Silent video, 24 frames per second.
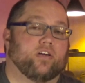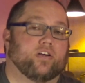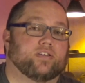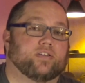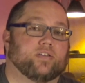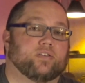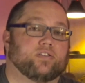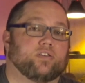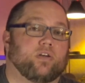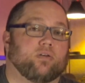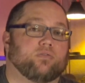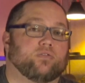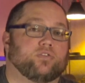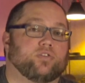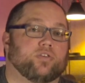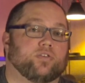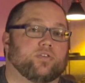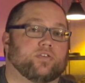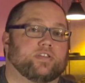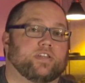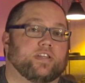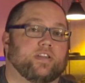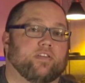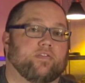so
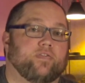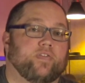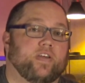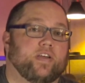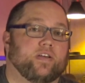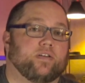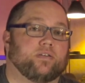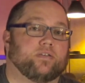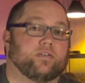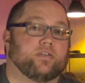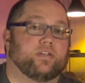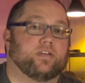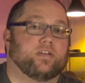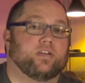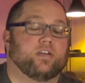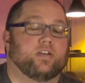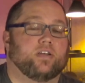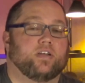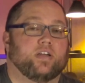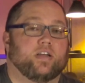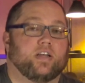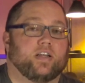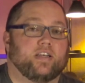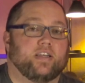soldiers in the field
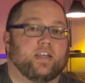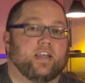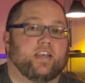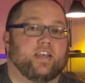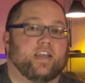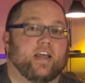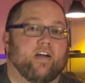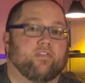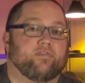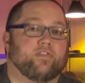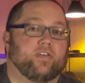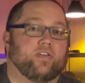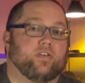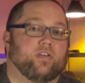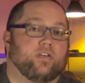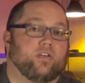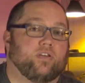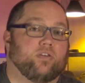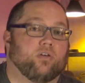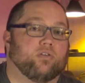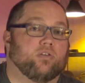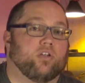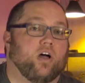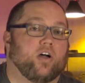didn't have to
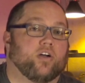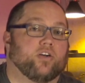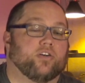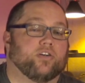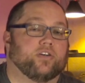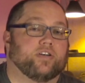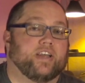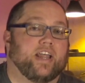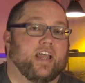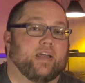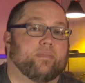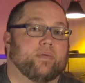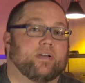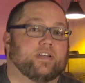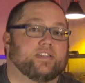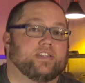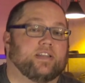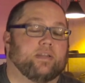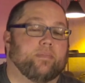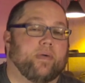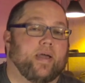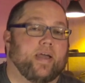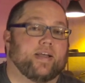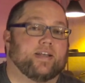no longer damage the
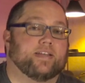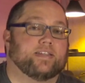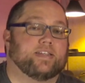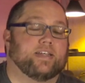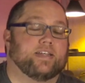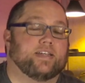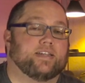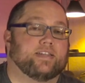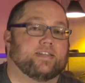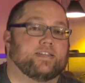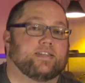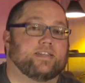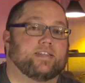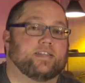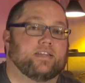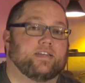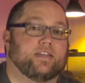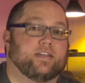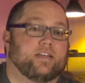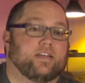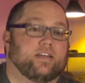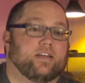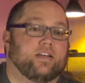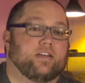magazines.
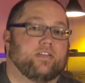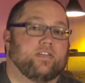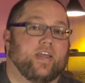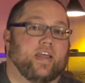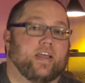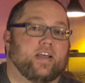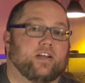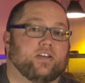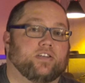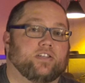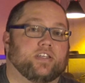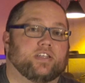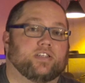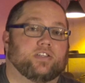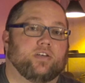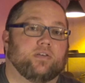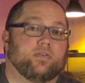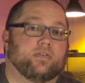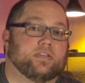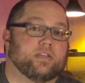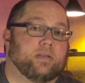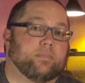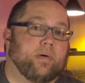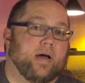They could just
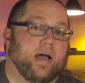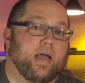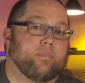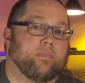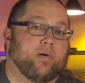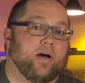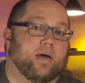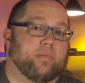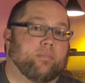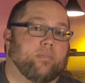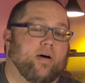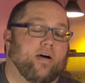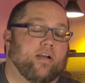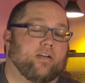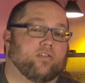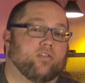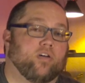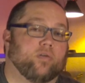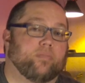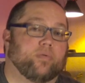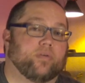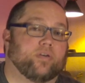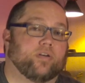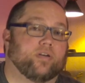use the bipod bottle
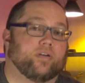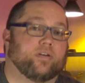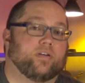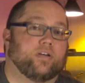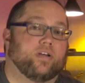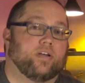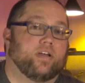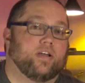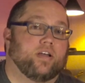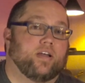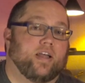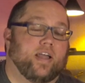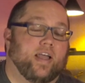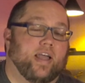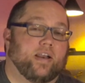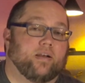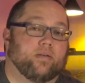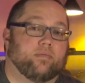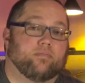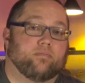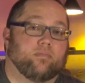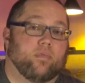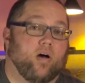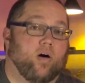opener and
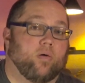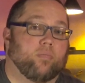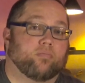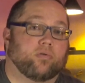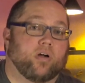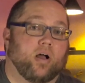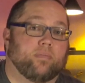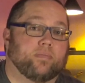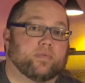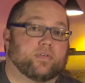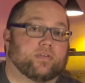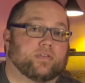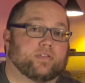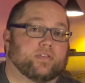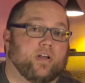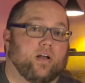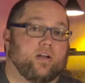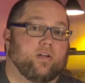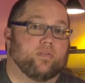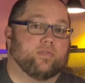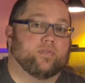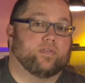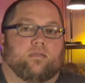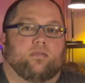all problems are
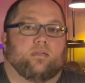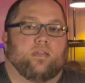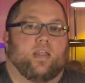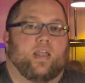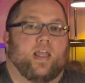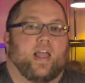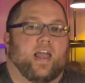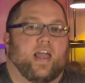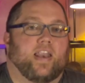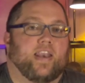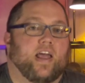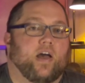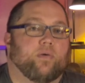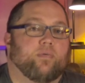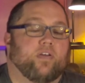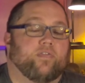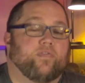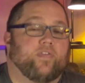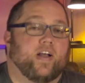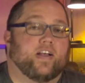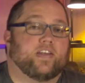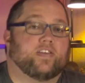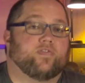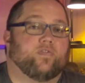solved. And now we
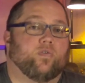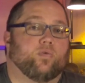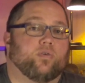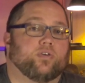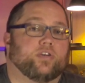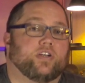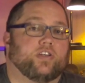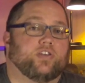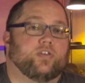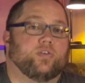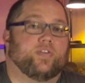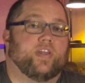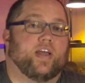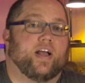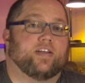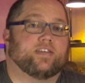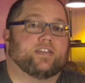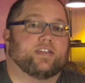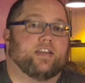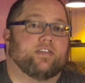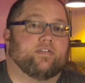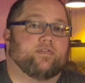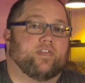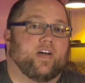fast forward to
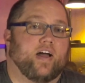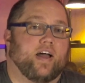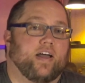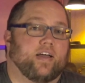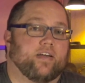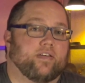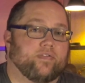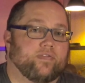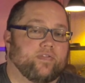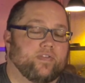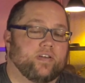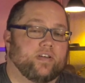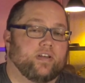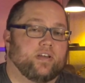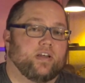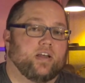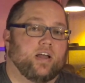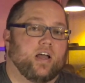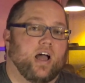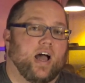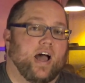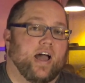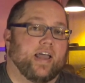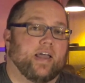2005.
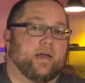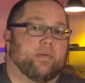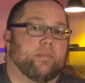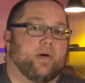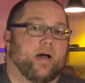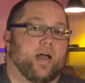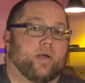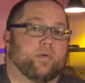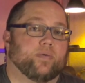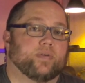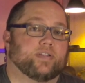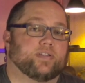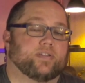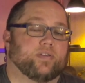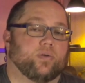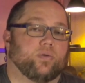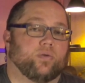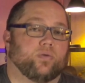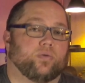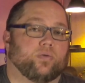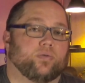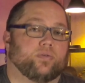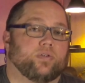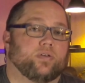IMI was
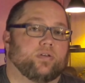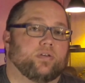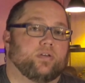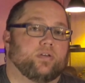sold.